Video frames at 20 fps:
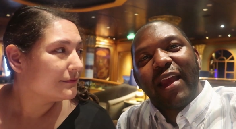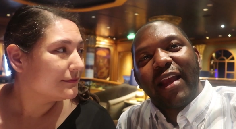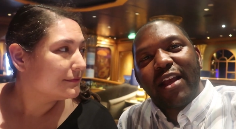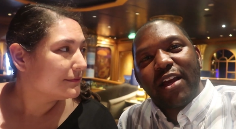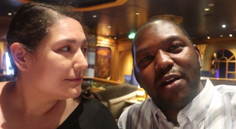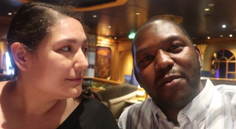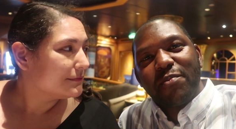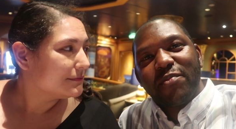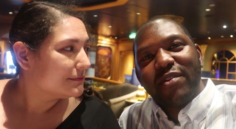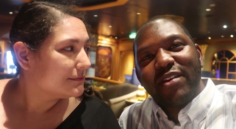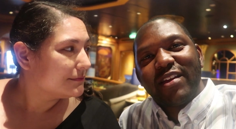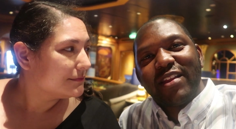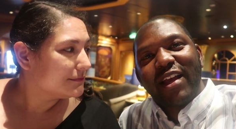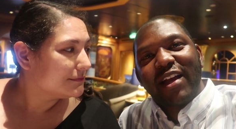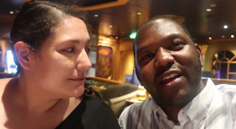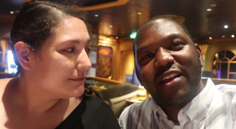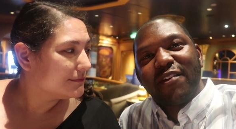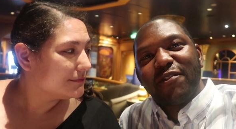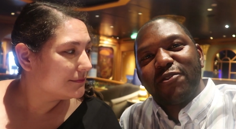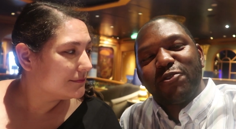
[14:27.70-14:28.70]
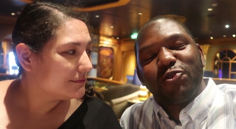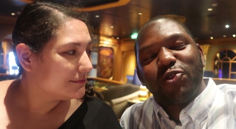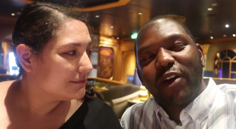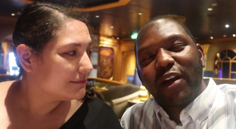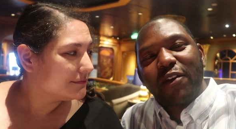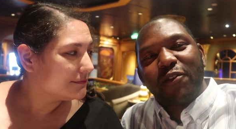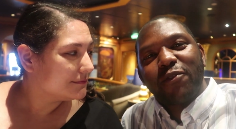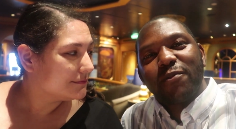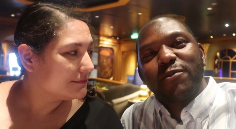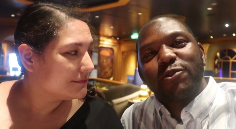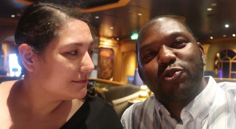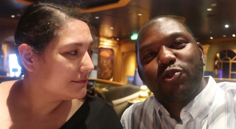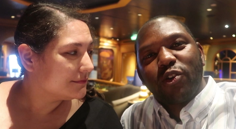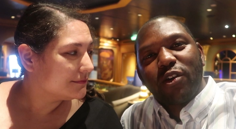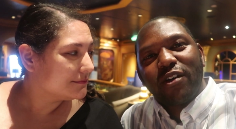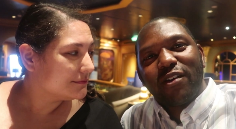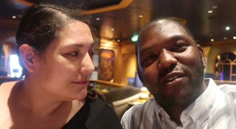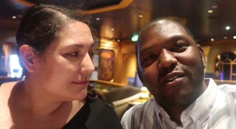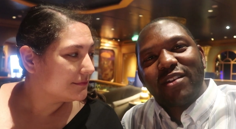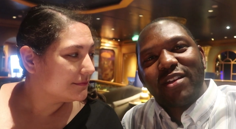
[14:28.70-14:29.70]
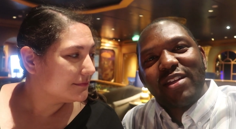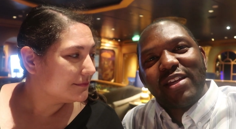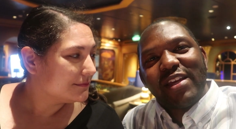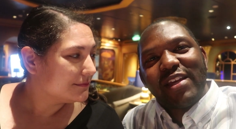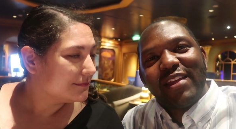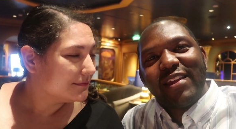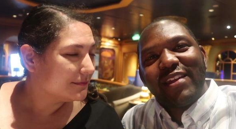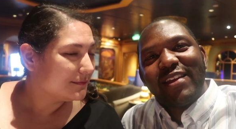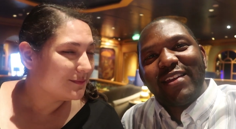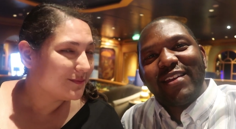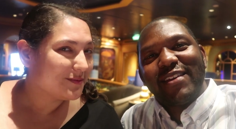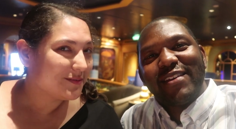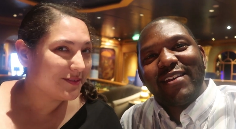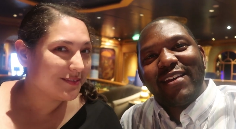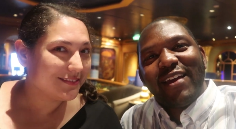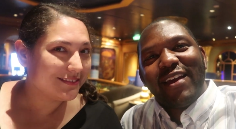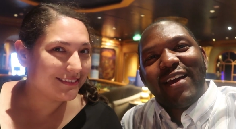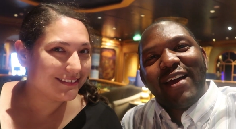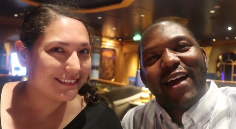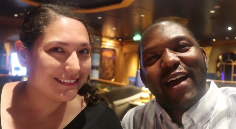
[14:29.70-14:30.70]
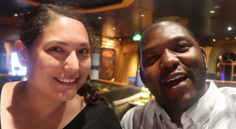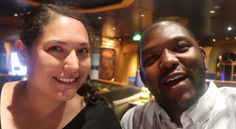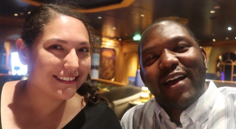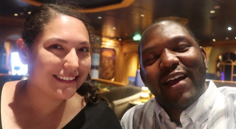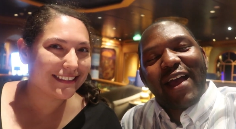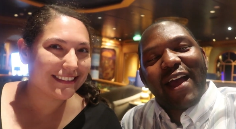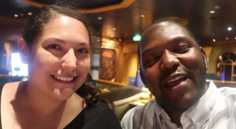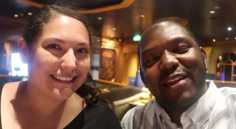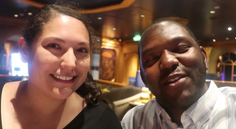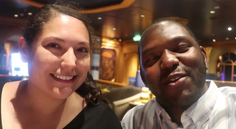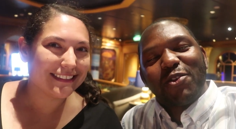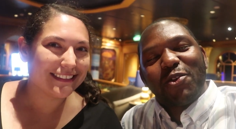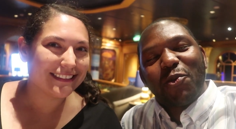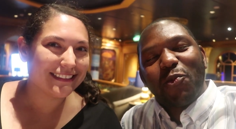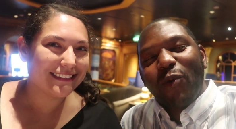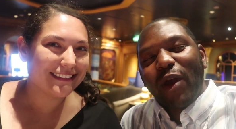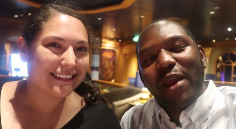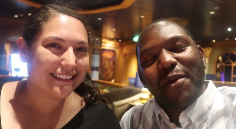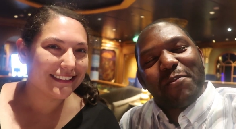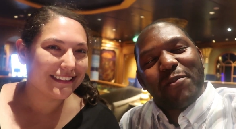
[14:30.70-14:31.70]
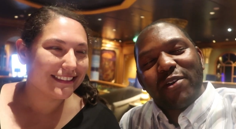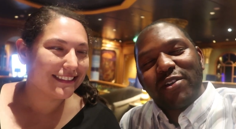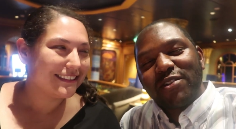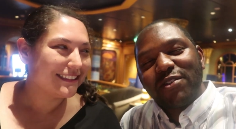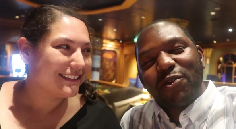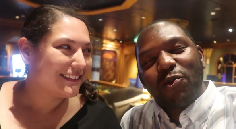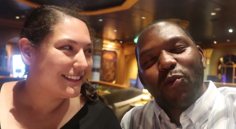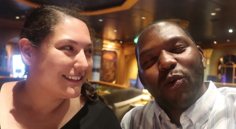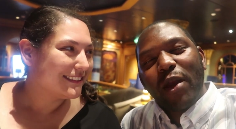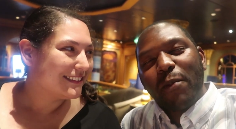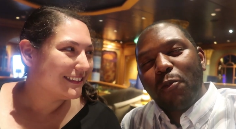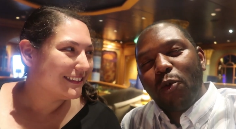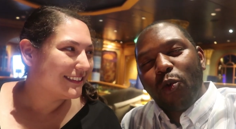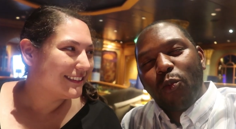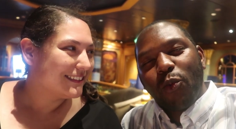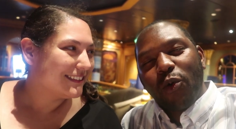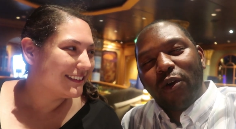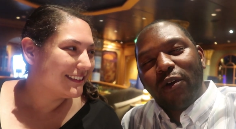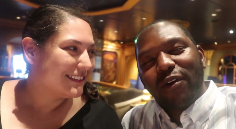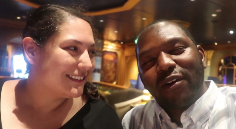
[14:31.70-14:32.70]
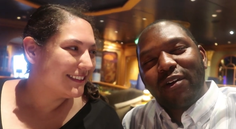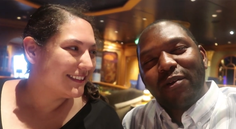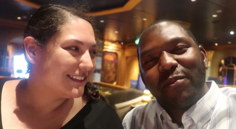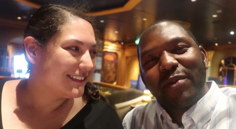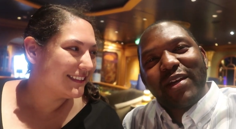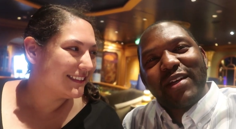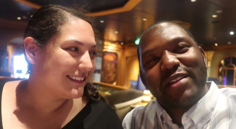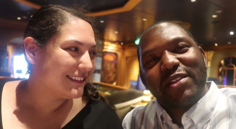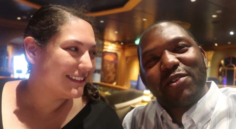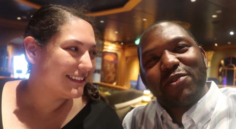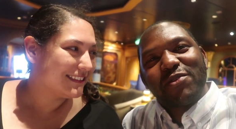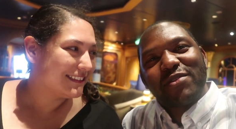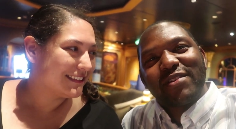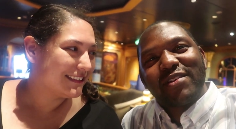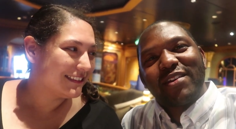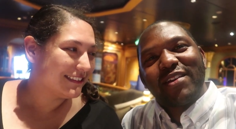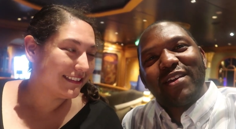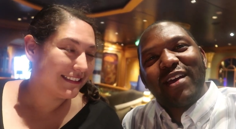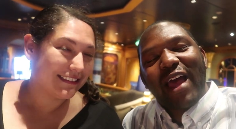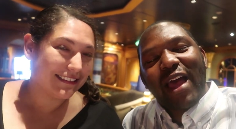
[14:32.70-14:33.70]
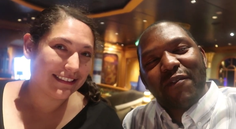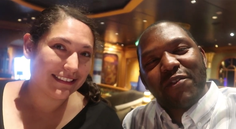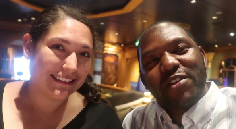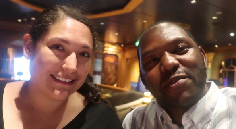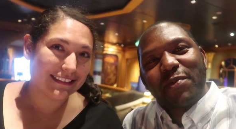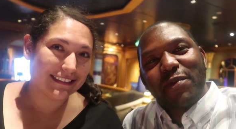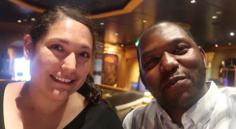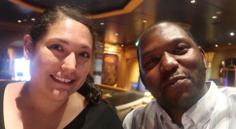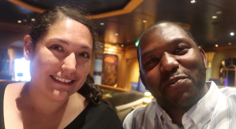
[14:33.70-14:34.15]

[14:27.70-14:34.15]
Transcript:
Speaker 1: a cup, and I could have drank it from a straw. And I had to do way much, way more work because it was Abbotsman.